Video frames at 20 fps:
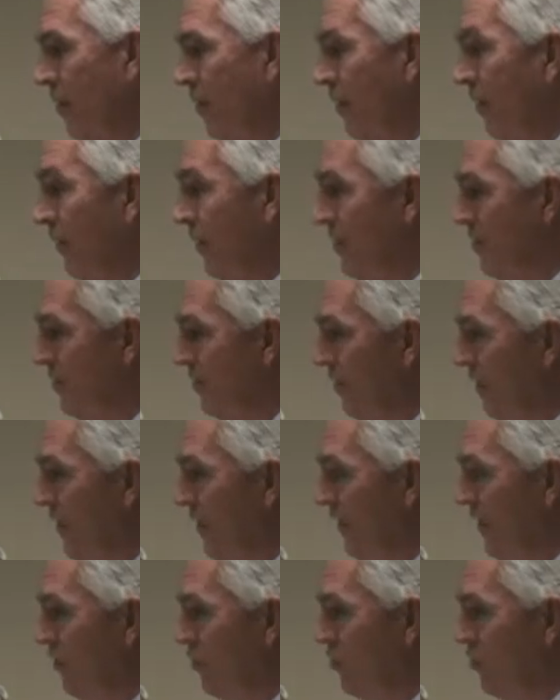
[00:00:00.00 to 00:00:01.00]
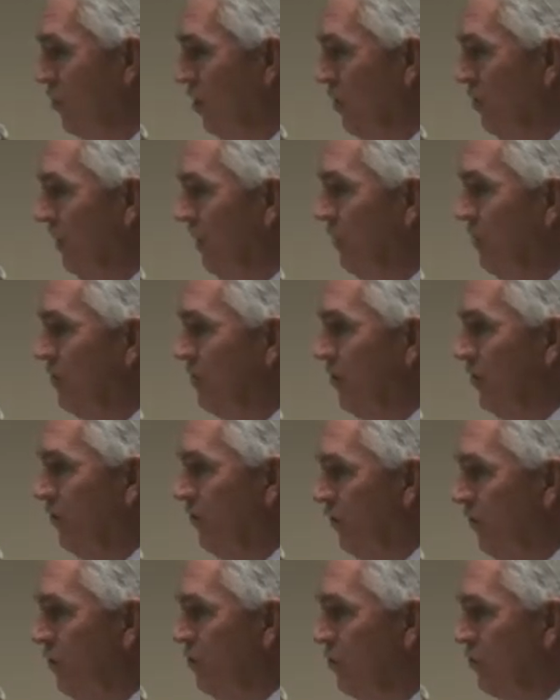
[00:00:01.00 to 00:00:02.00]
But he is very concerned because the
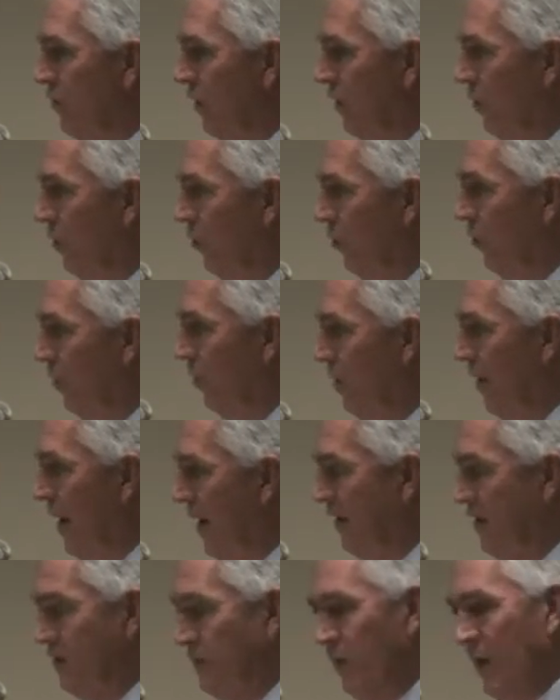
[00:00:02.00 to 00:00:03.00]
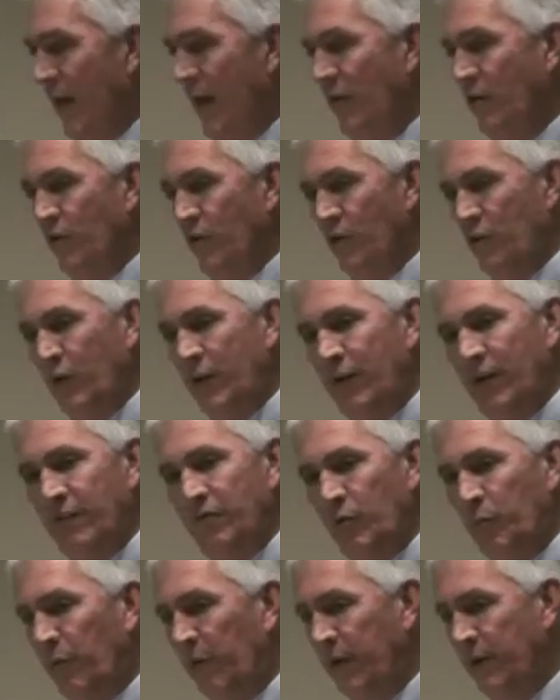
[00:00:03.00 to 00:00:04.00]
third string quarterback is brand new, he
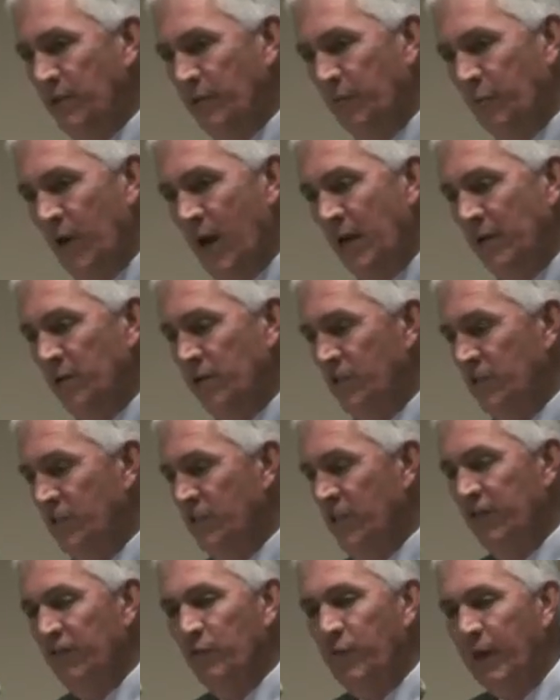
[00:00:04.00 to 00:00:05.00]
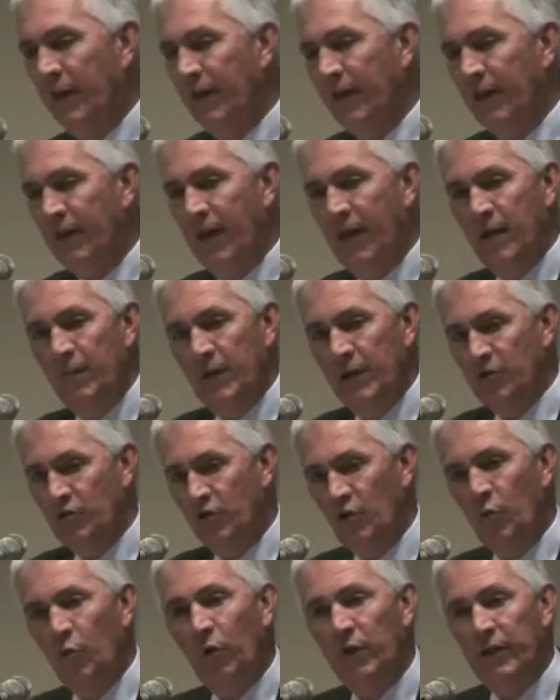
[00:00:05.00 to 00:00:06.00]
never plays in practice, he's never been in a game, he
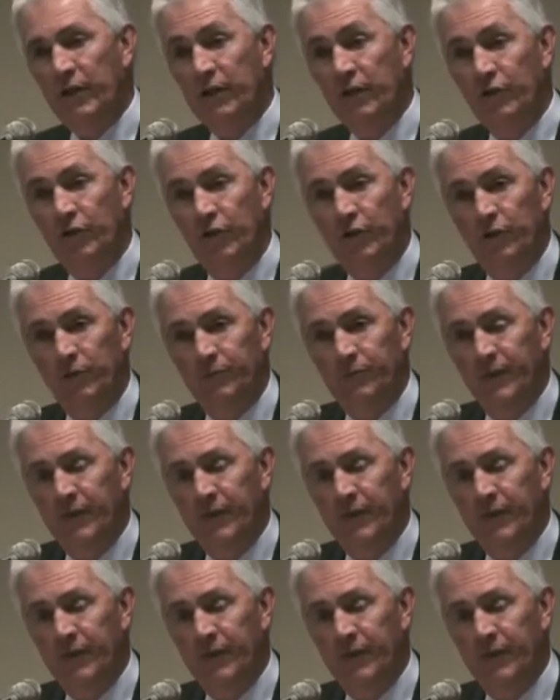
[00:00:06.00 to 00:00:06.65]
doesn't know what he could do.